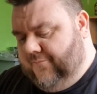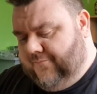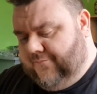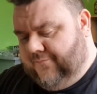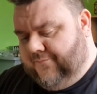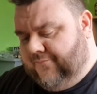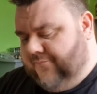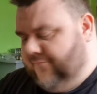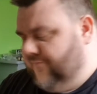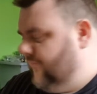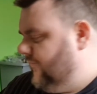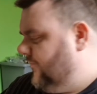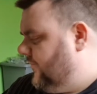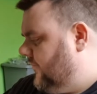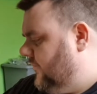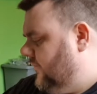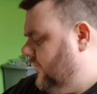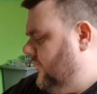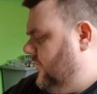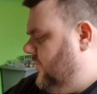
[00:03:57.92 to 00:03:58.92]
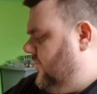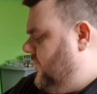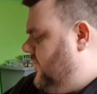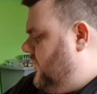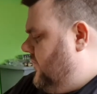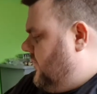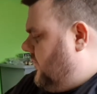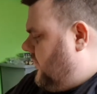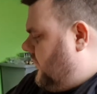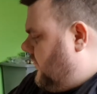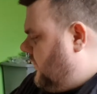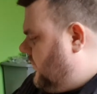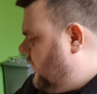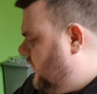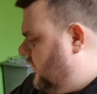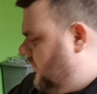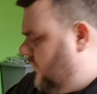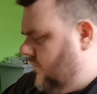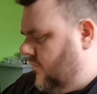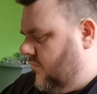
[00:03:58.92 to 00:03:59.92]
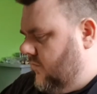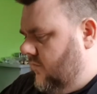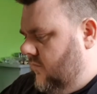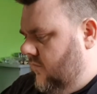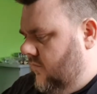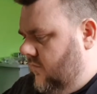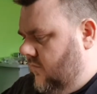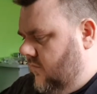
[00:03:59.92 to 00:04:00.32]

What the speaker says: (silence)